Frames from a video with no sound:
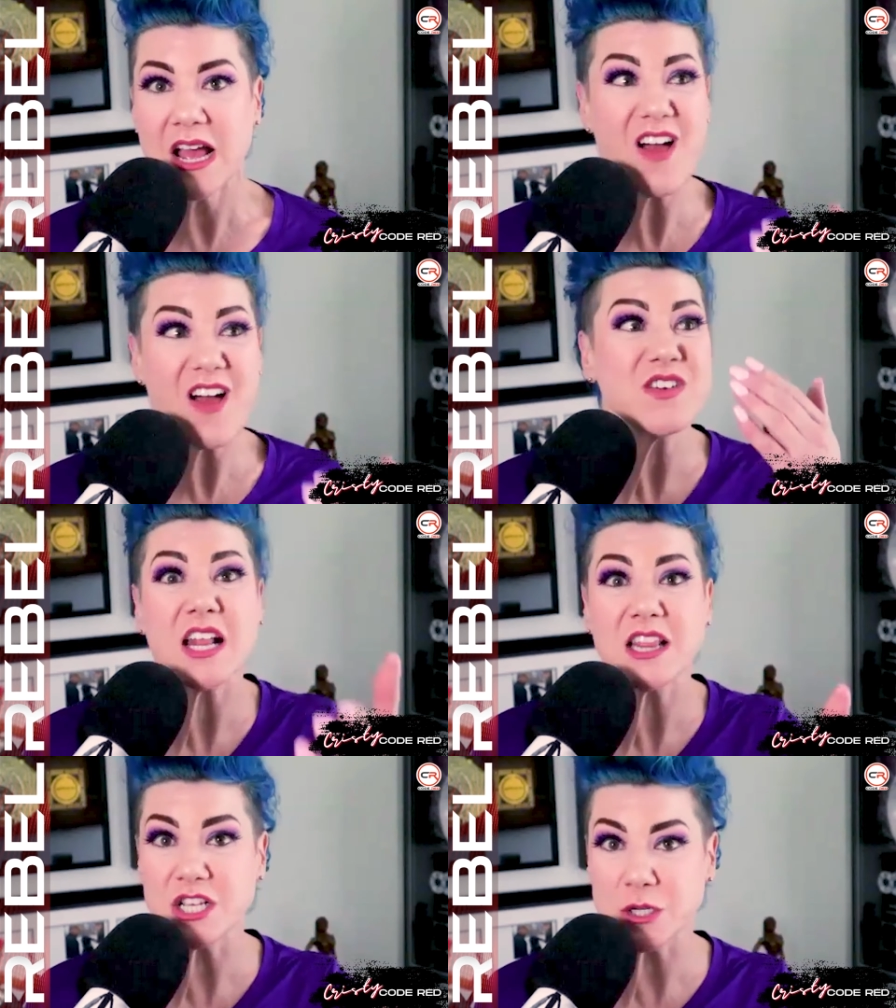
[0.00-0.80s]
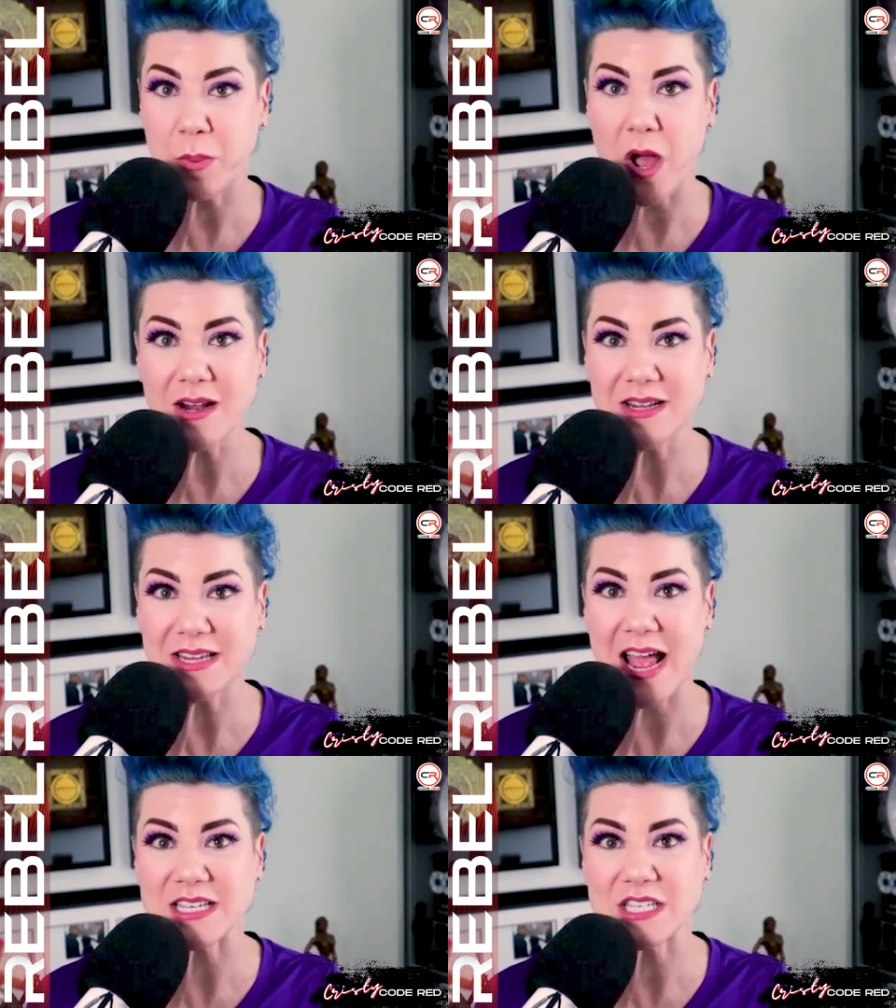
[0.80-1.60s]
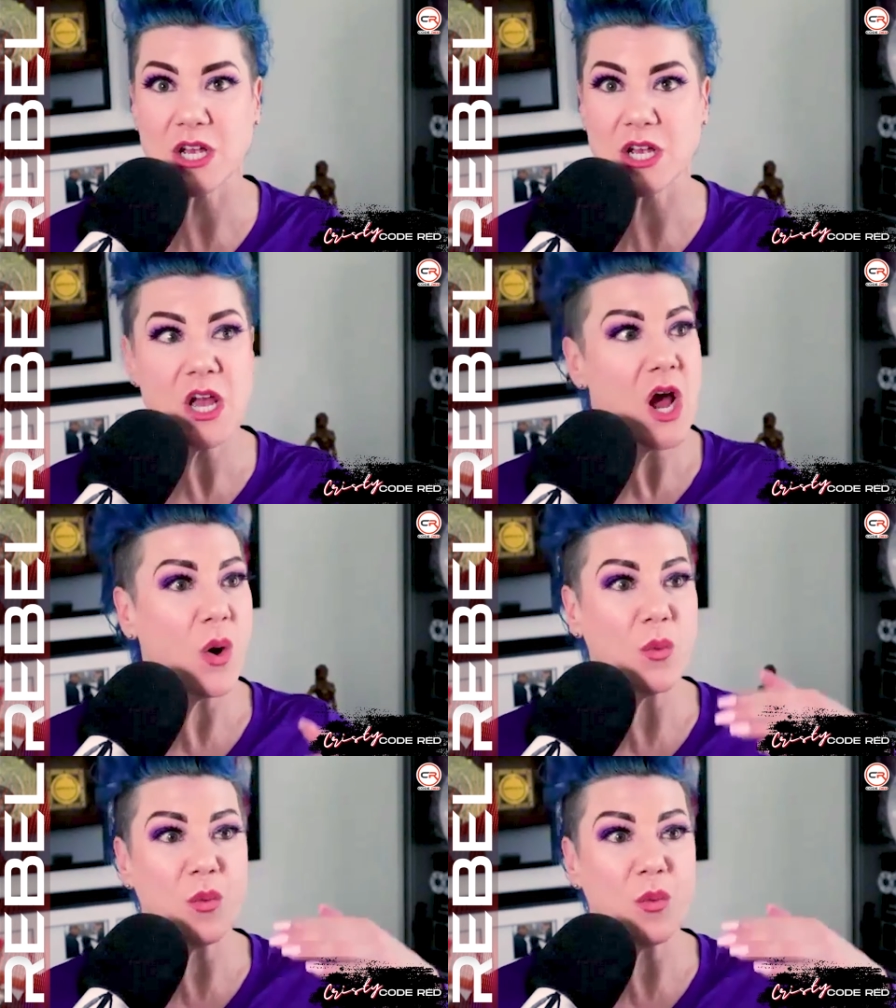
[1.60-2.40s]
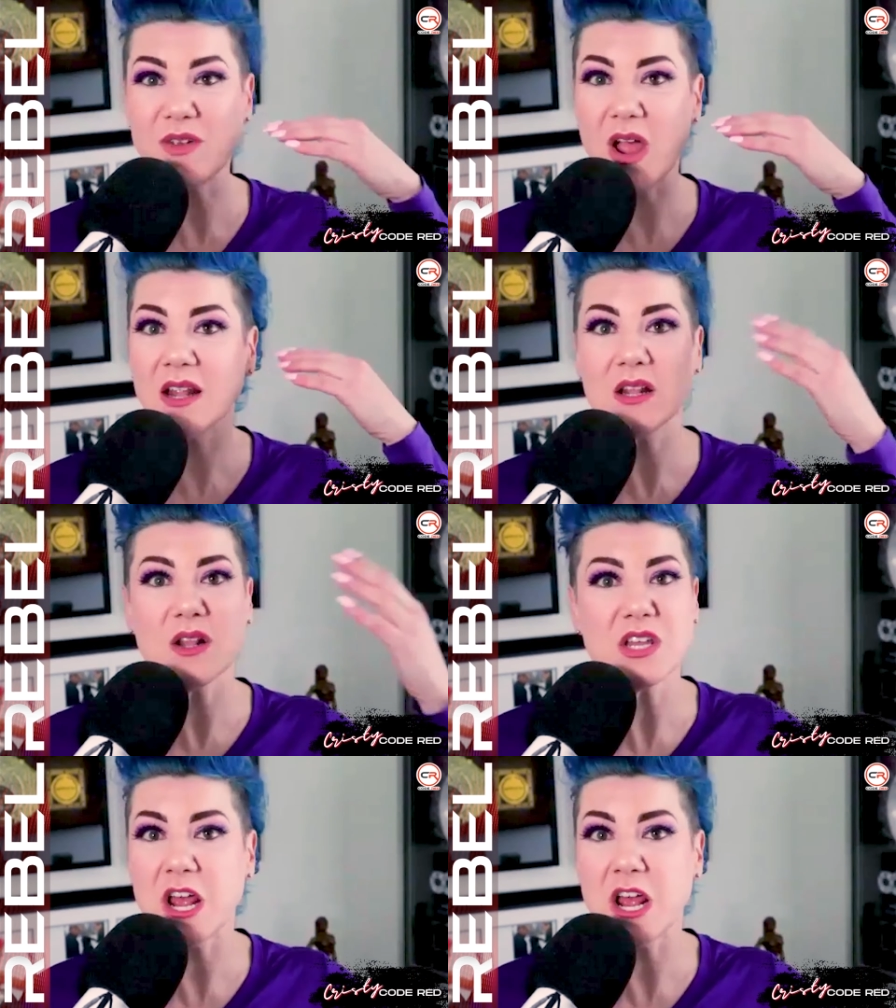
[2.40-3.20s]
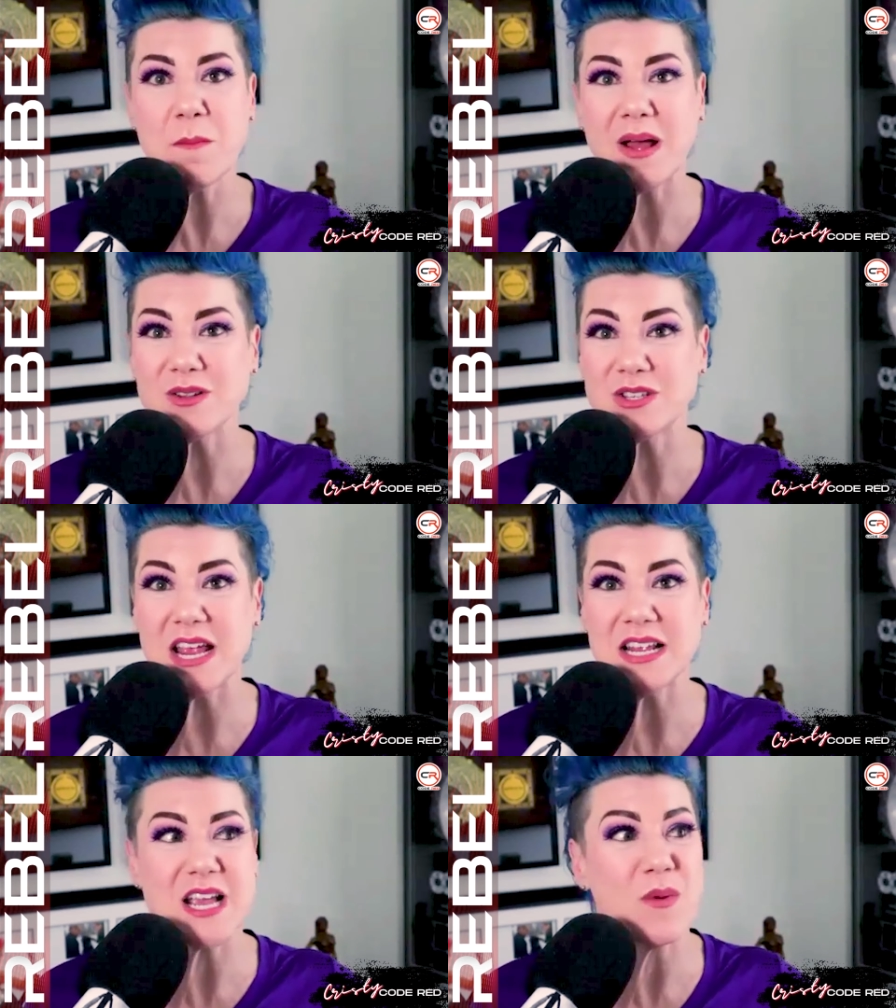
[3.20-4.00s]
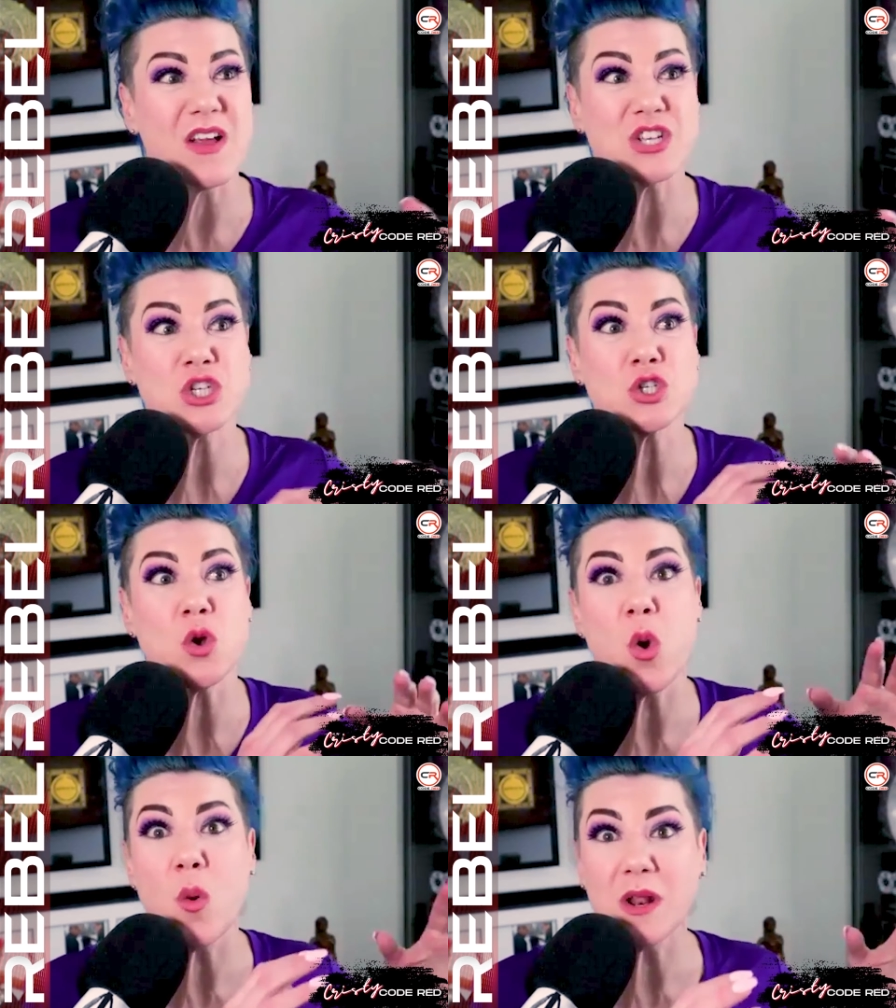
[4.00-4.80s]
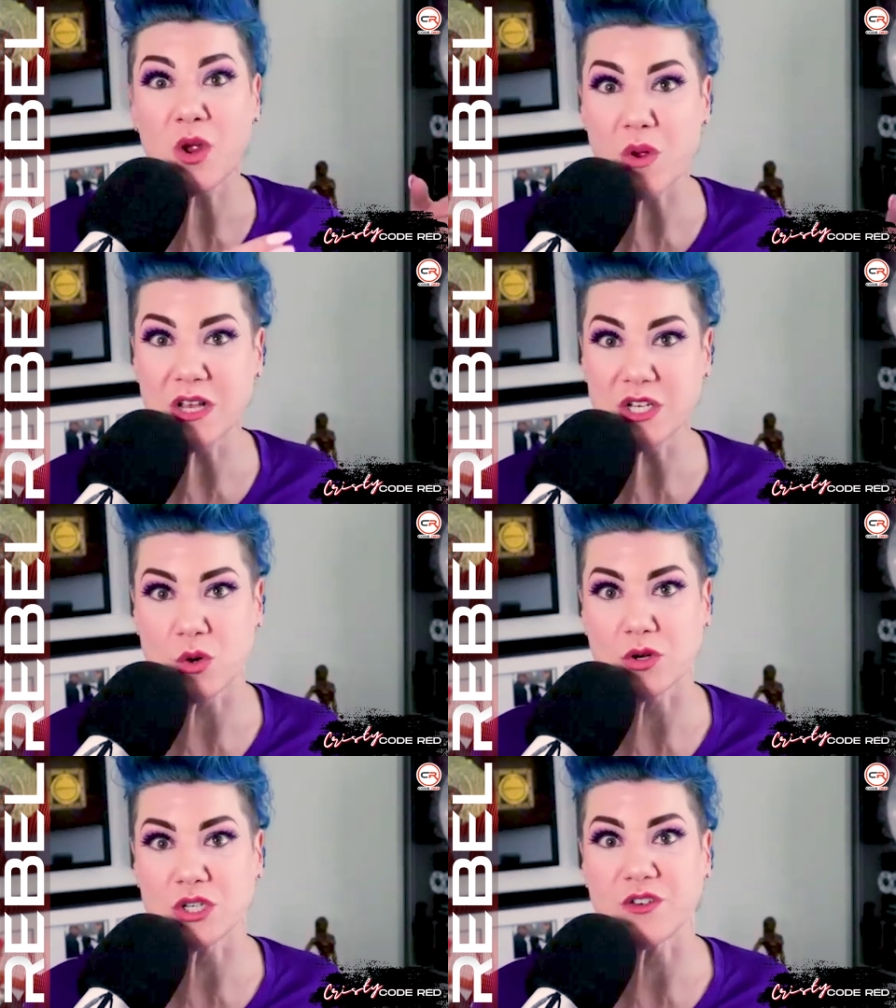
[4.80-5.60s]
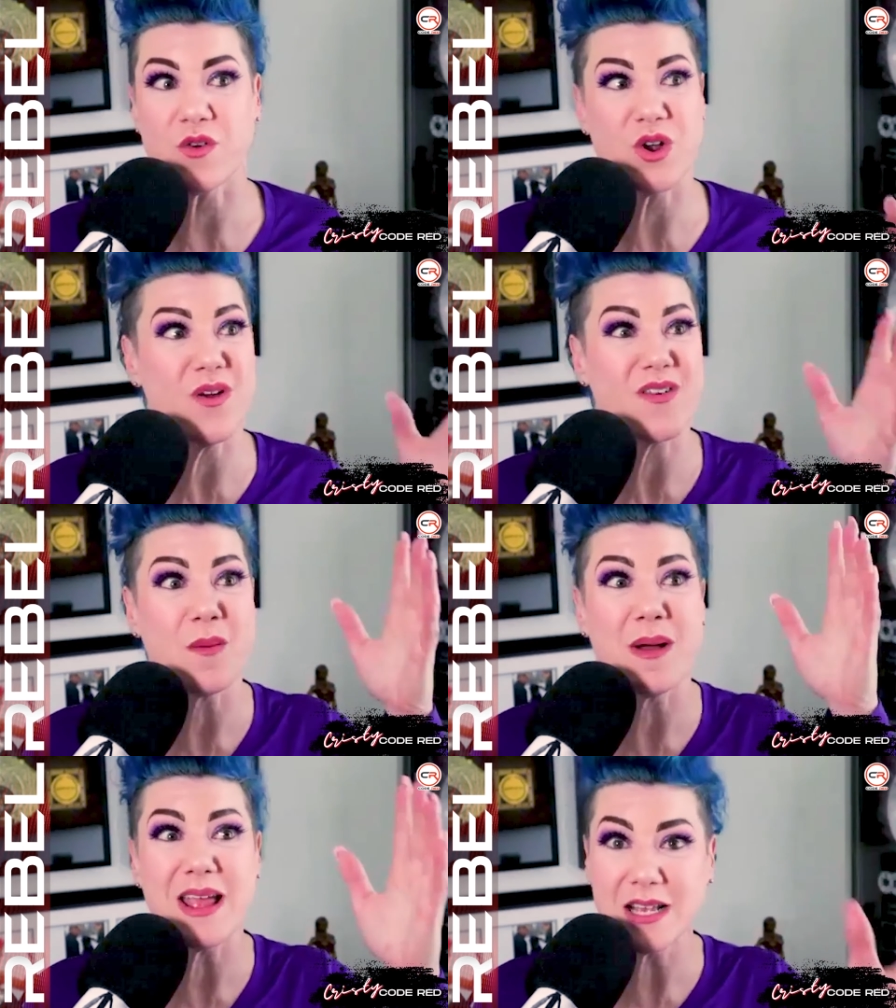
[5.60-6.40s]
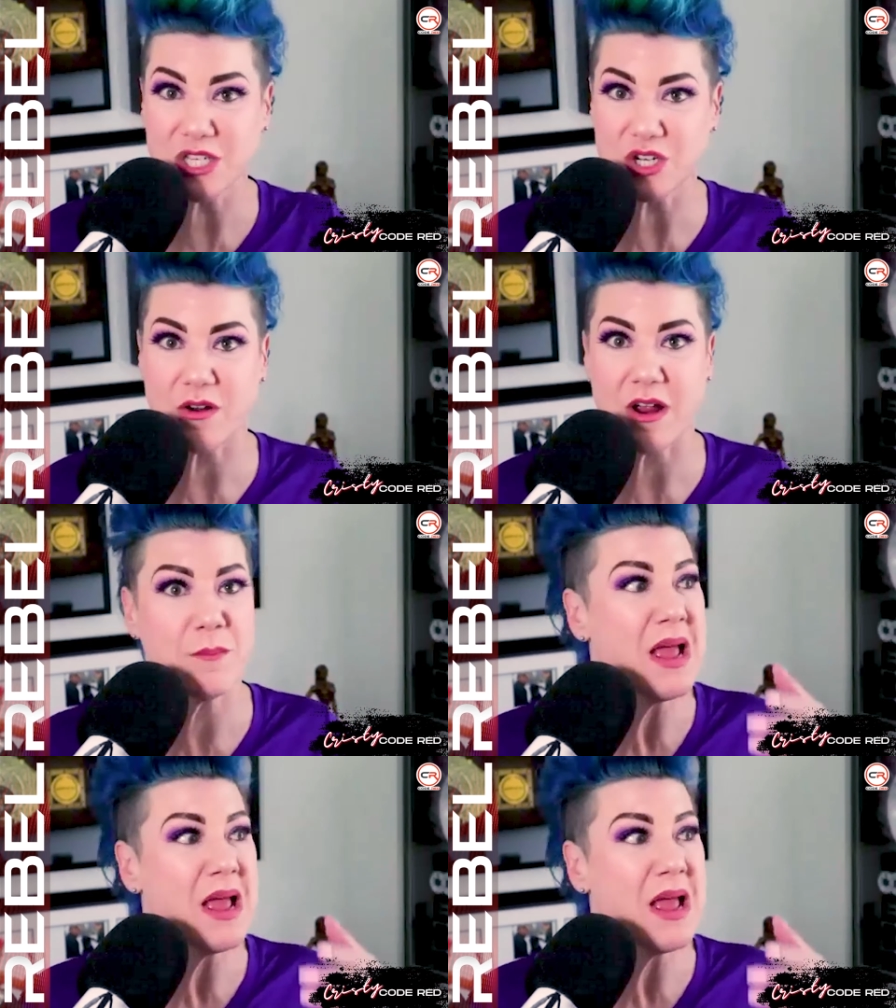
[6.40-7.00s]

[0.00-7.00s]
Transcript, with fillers: I've got this podcast. Oh, we've got the 10 pound takedown. We've got so many resources for you. I've got my Instagram.